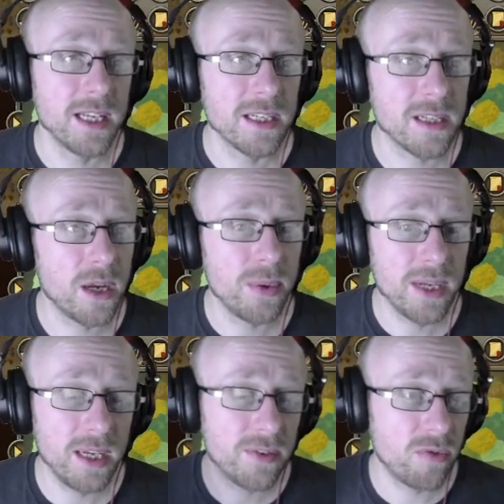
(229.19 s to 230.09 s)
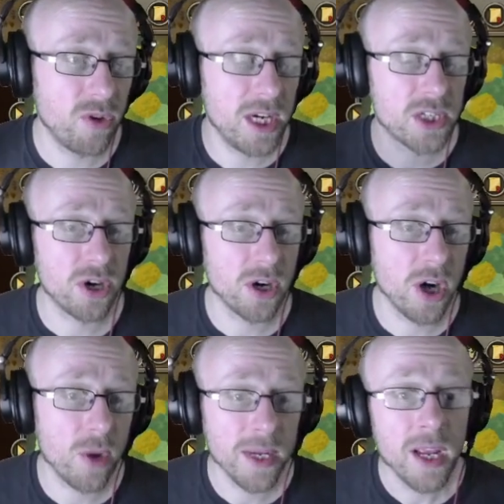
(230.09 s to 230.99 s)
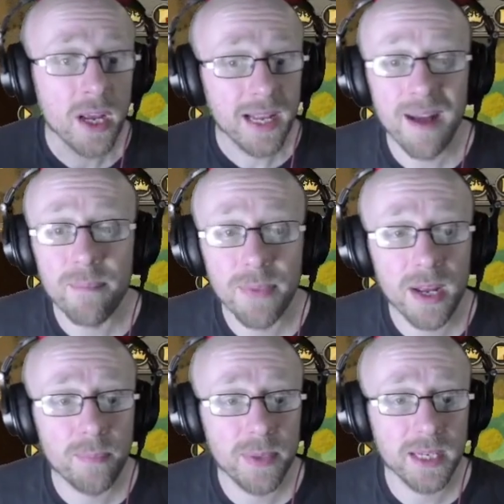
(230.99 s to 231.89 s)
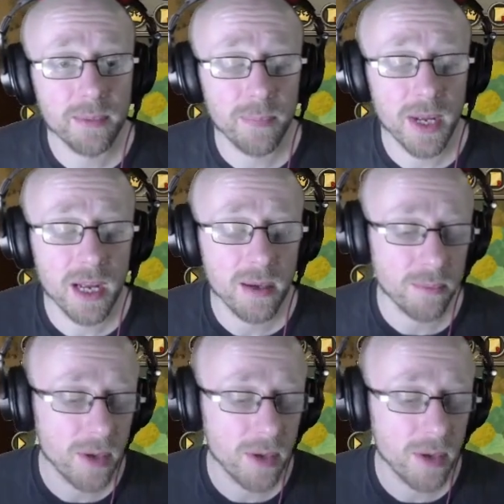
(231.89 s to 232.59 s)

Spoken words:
So even a really strong army can an